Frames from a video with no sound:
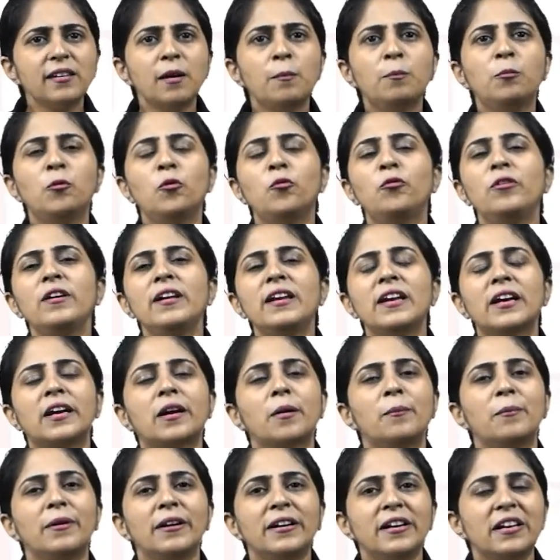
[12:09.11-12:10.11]
a movie
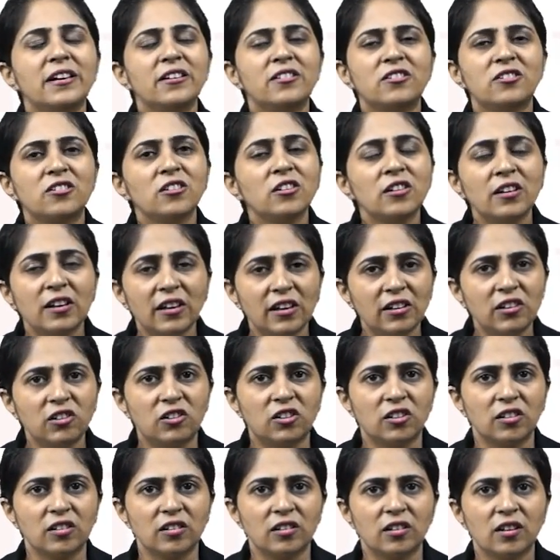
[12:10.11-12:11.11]
recommendation
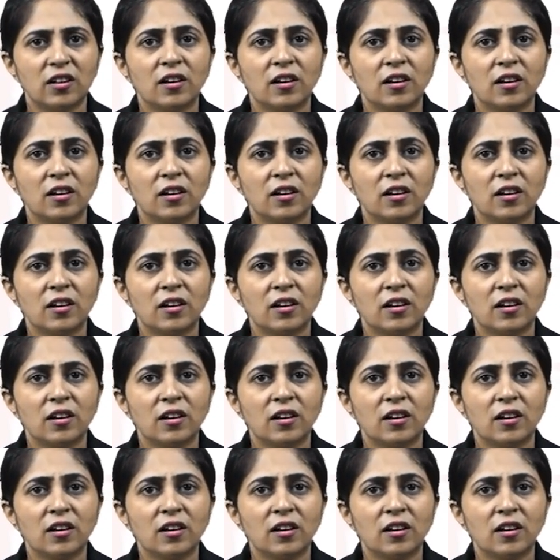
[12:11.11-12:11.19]
engine.